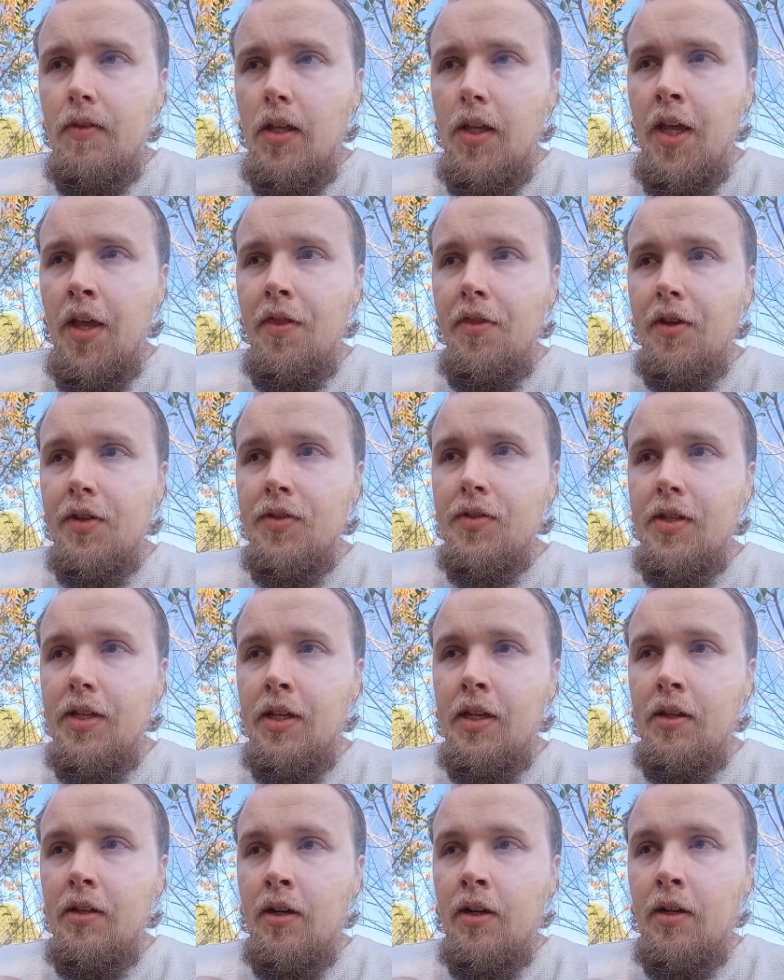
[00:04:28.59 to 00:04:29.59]
and thus
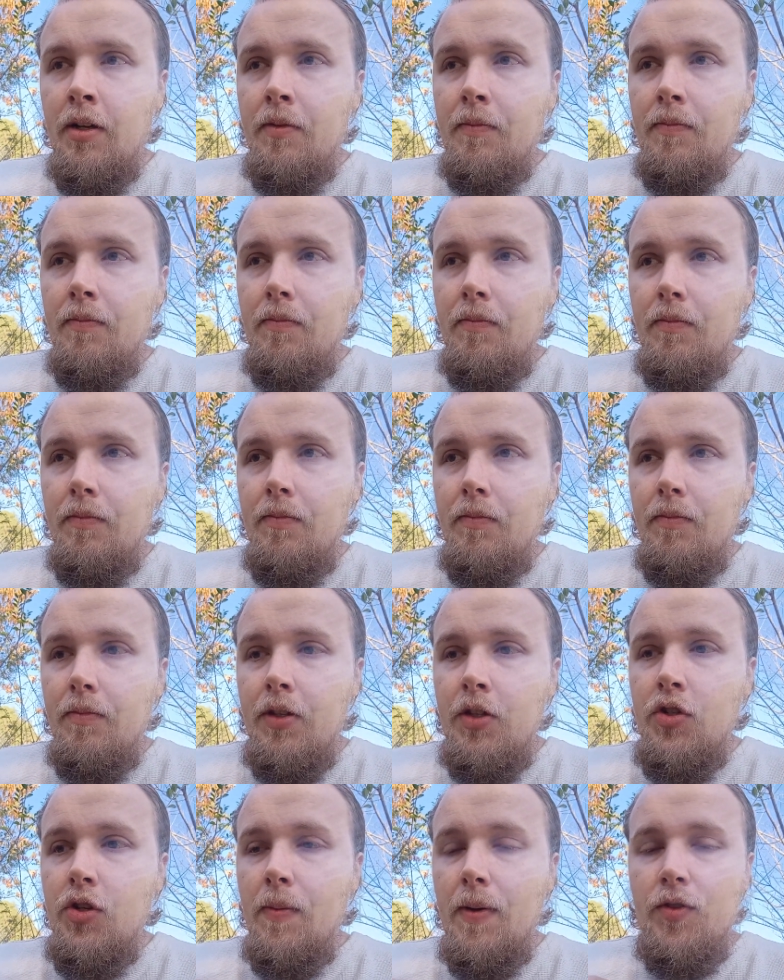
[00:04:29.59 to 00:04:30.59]
the
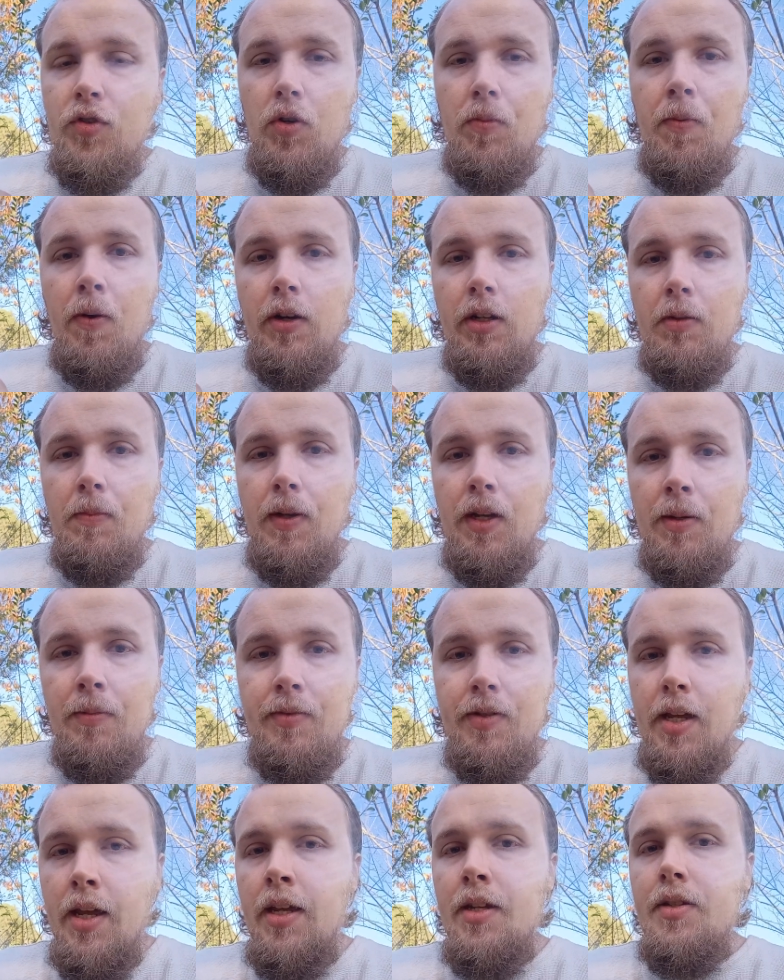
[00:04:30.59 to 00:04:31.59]
geometric product
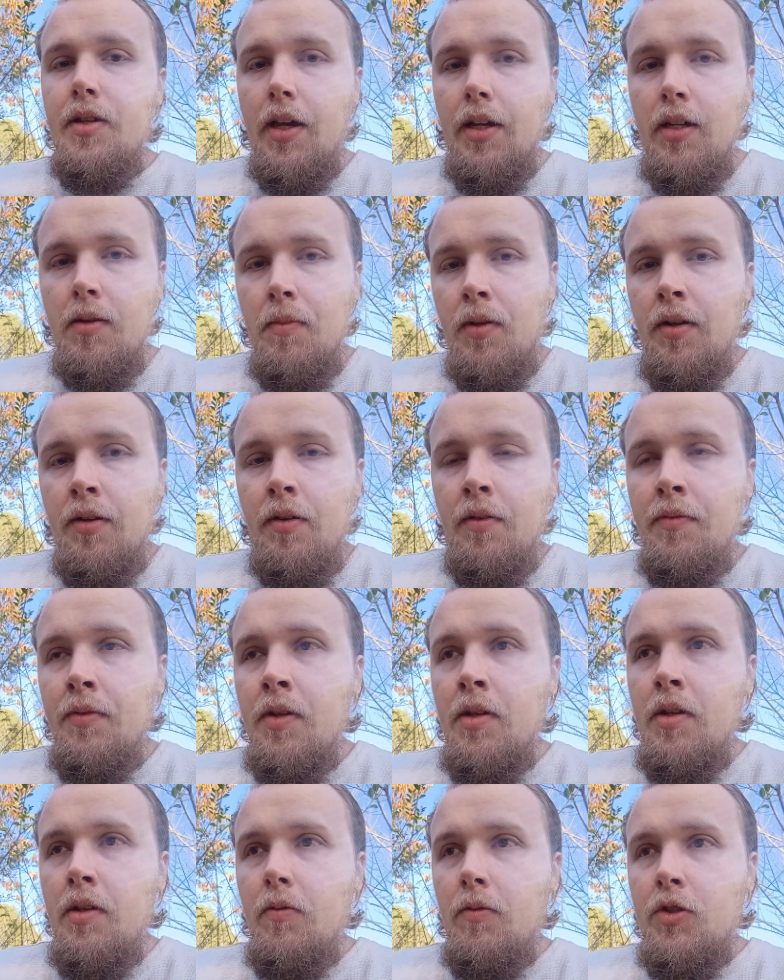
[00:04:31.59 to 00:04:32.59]
becomes anti-commutative,
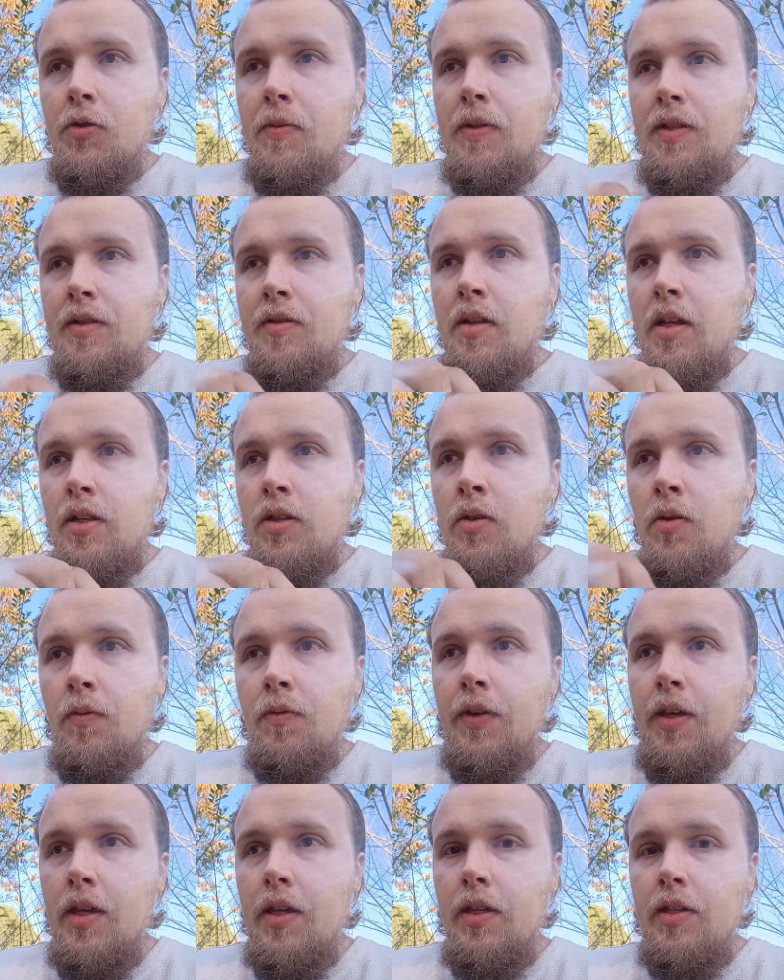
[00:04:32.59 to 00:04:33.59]
which means that
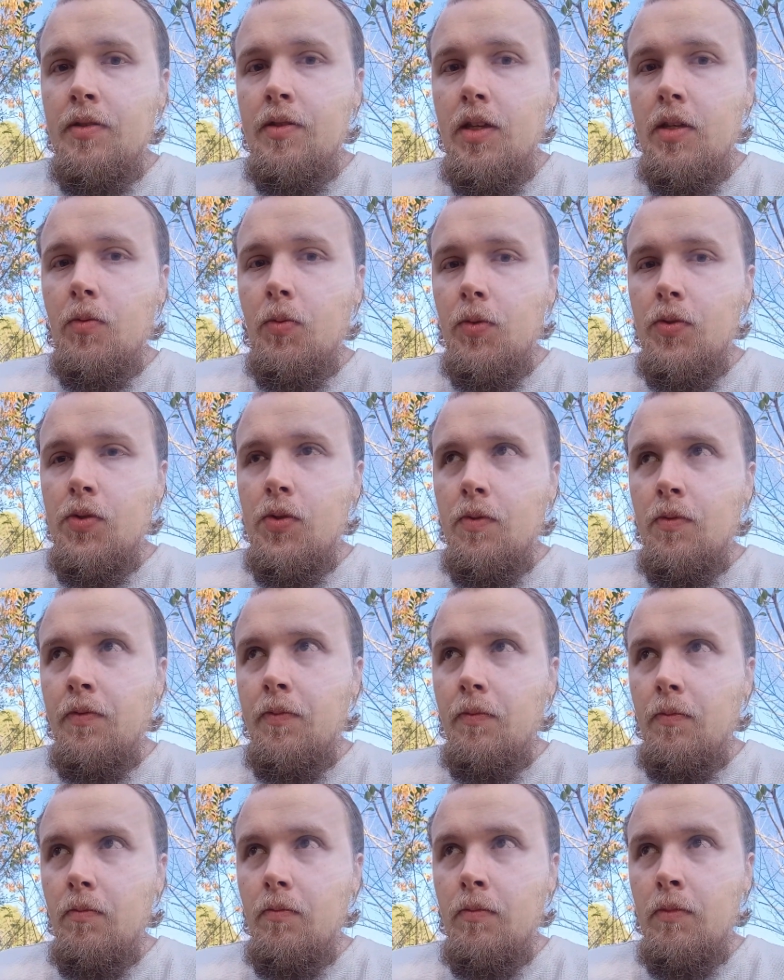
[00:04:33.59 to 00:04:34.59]
uv is equal to
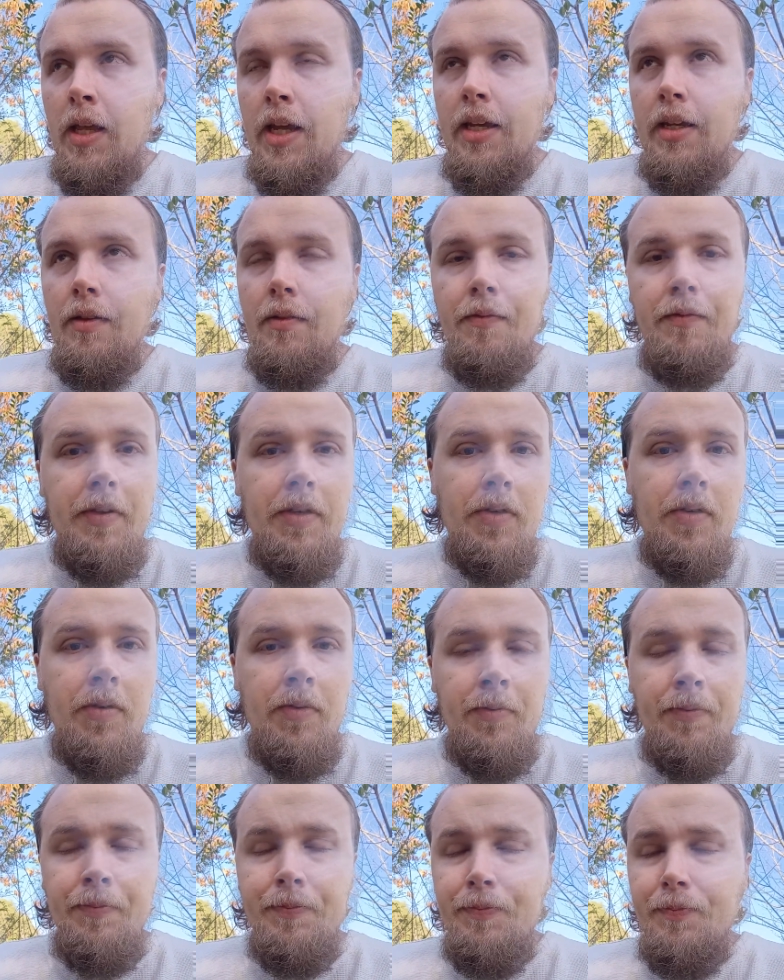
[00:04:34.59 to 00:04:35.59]
-vu.